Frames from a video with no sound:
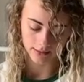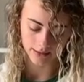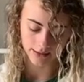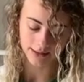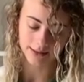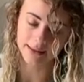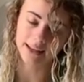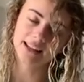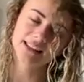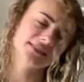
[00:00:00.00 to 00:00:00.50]

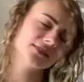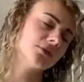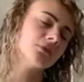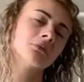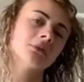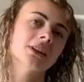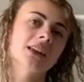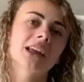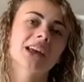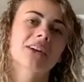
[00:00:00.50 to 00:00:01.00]
And that's
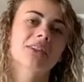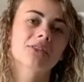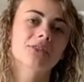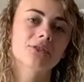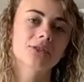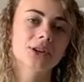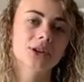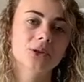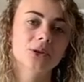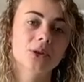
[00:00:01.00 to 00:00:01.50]
only a
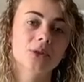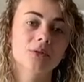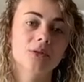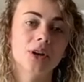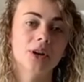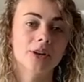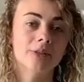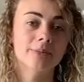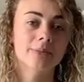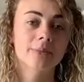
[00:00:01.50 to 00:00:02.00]
few of
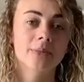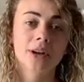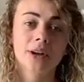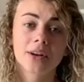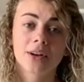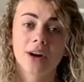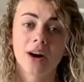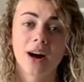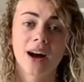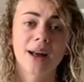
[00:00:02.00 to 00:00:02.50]
them.
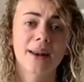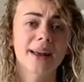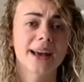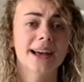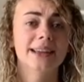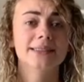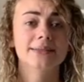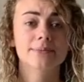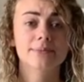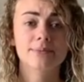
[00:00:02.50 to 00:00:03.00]
God
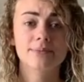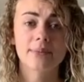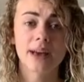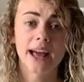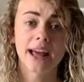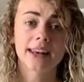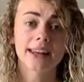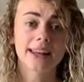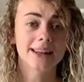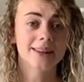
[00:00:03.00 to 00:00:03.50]
has
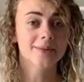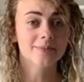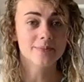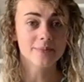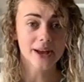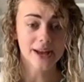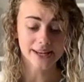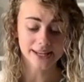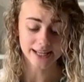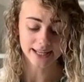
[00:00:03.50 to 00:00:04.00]
many,
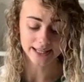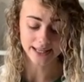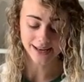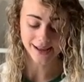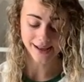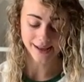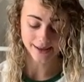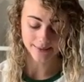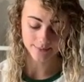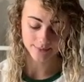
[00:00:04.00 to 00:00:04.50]
many
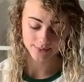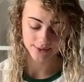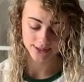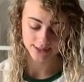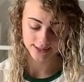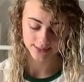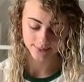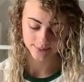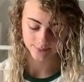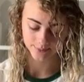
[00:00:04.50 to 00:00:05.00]

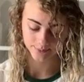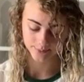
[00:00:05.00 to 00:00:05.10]
names.